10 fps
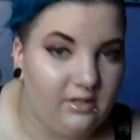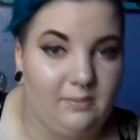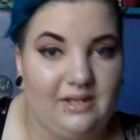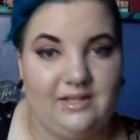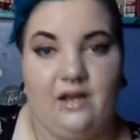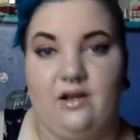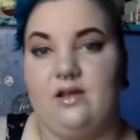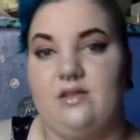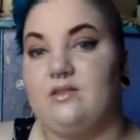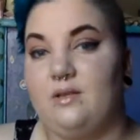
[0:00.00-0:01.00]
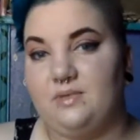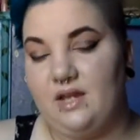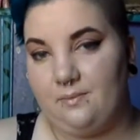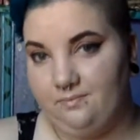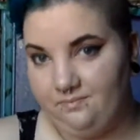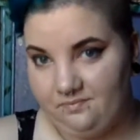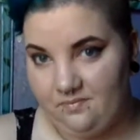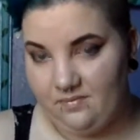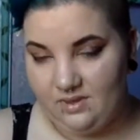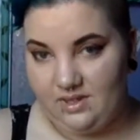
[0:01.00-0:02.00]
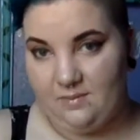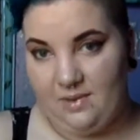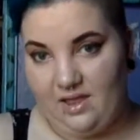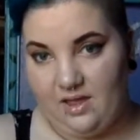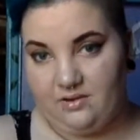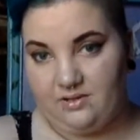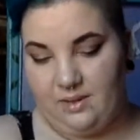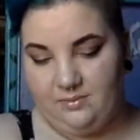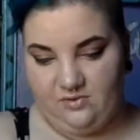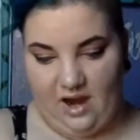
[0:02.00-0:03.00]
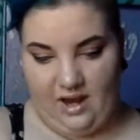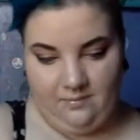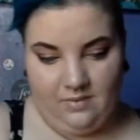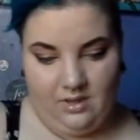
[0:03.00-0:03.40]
then mascara, then lipstick. Give my eyeliner time to dry.